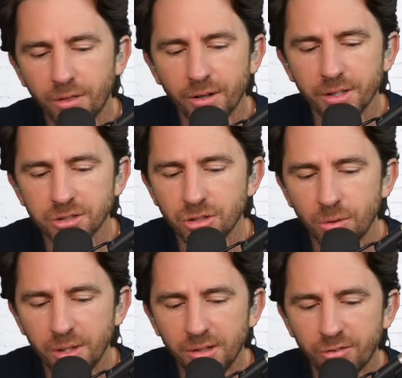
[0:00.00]
there is no
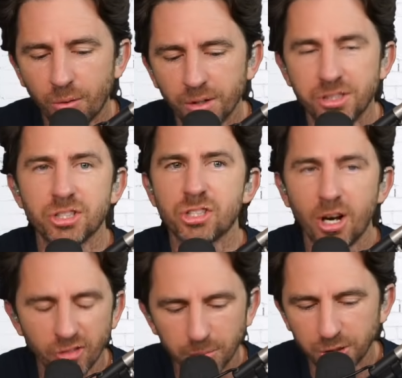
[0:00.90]
need for
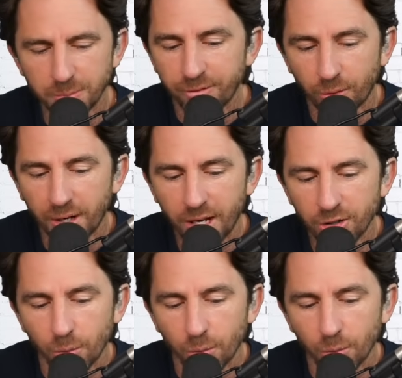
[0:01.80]
discoverables beforehand